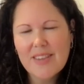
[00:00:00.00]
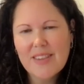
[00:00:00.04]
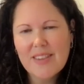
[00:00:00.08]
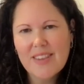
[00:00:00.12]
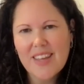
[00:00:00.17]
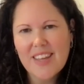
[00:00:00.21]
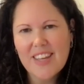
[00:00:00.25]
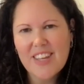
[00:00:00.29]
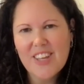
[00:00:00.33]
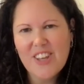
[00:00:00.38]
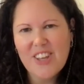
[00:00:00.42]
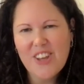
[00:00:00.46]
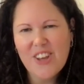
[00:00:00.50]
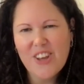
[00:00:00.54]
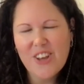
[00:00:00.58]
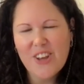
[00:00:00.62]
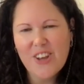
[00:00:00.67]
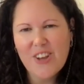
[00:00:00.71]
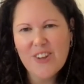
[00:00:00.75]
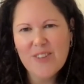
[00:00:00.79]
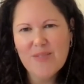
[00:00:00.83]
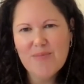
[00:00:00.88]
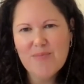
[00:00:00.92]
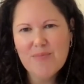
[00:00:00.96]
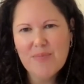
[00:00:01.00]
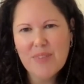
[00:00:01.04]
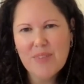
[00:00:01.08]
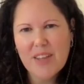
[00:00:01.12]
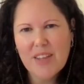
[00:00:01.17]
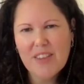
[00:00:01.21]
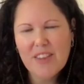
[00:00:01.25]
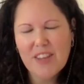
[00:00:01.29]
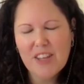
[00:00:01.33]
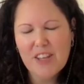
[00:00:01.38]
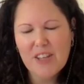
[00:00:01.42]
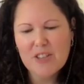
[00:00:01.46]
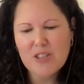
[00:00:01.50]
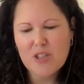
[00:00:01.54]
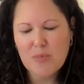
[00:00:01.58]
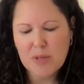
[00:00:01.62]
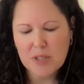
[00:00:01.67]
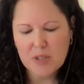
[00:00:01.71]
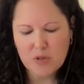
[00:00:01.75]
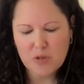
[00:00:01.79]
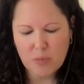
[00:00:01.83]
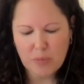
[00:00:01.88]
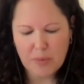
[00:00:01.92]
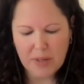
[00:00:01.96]
Thank you. And thank you so
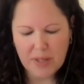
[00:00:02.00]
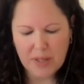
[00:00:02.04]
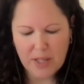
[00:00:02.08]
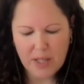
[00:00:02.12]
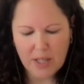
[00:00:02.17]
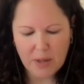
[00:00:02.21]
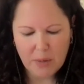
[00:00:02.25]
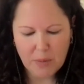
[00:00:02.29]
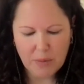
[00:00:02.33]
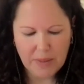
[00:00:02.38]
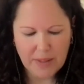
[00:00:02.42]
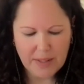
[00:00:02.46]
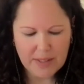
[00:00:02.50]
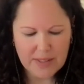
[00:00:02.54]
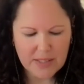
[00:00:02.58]
much for being here with us